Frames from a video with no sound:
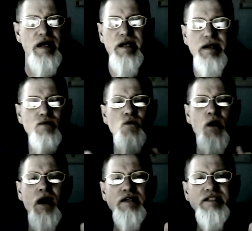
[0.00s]
He didn't
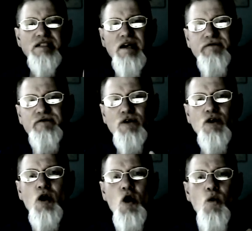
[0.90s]
want to
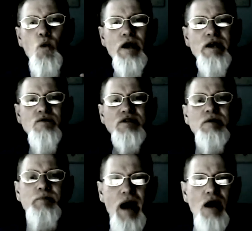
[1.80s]
suffer what he was
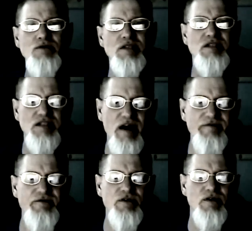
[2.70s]
about to
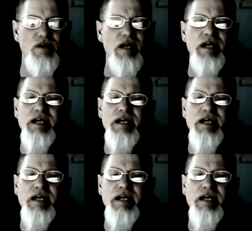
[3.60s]
suffer.